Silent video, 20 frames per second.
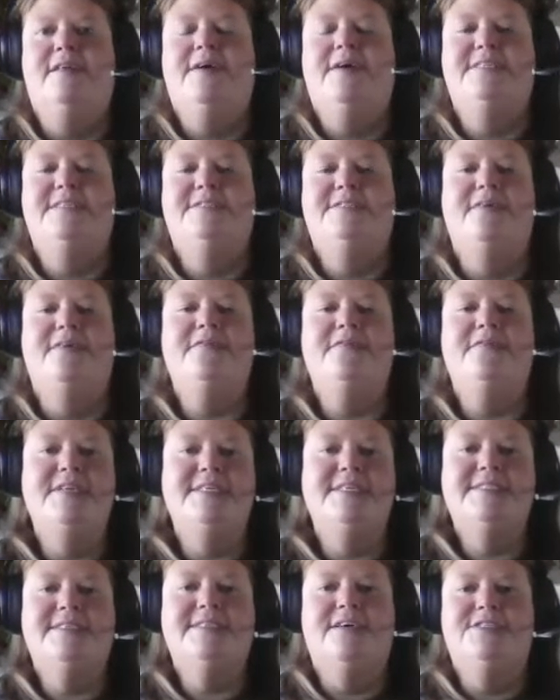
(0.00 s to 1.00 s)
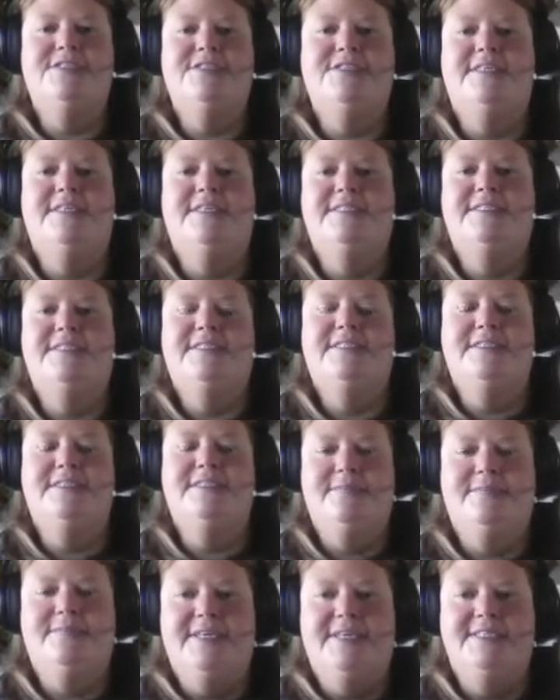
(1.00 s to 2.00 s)
okay, so every discussion is
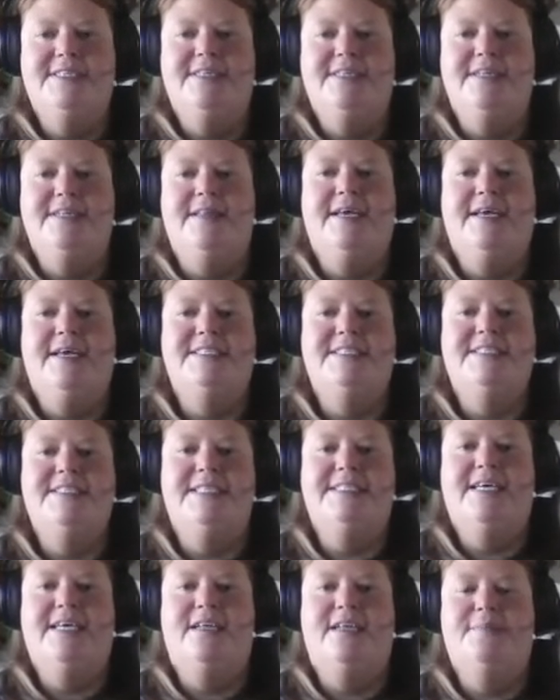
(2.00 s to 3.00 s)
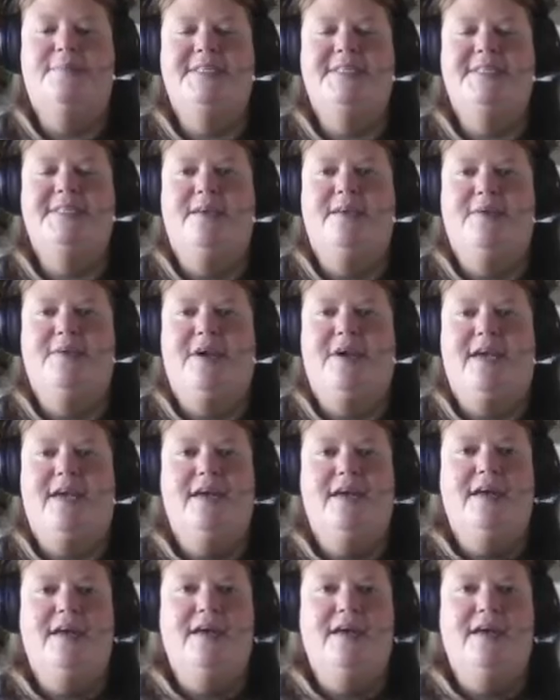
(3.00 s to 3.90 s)
basically, like I said, set up the same way.